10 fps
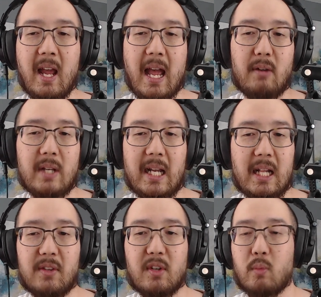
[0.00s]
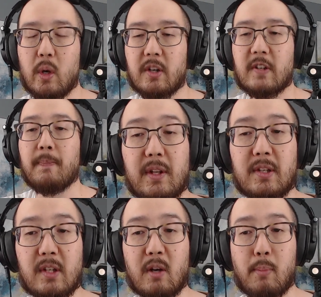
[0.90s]
how dialysis works. This
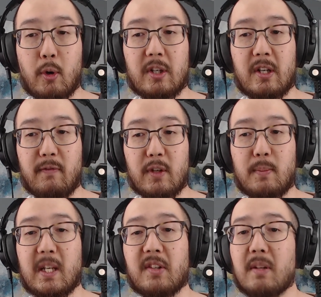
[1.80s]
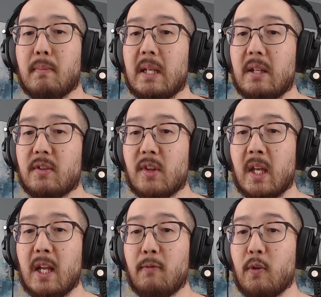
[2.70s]
is an important difference because it means
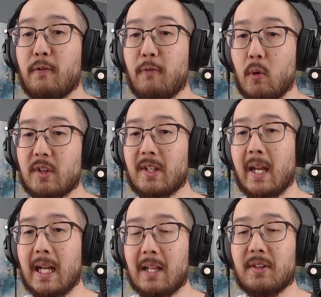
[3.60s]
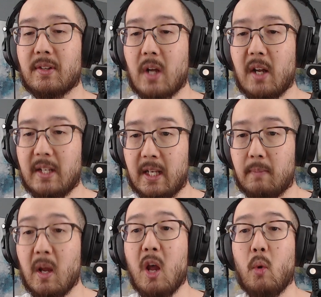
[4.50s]
that if we force dialysis onto
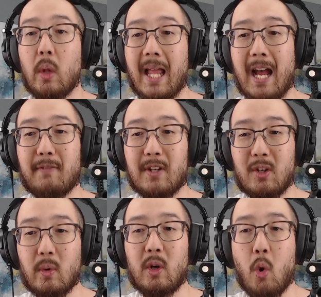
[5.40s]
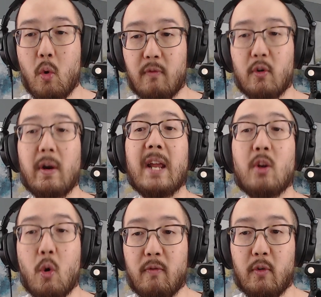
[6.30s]
him, we'll have to do it over and
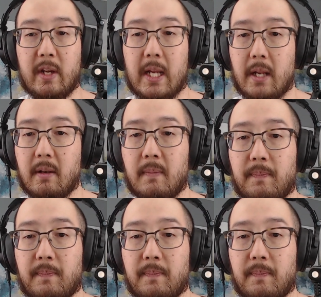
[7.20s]
over again.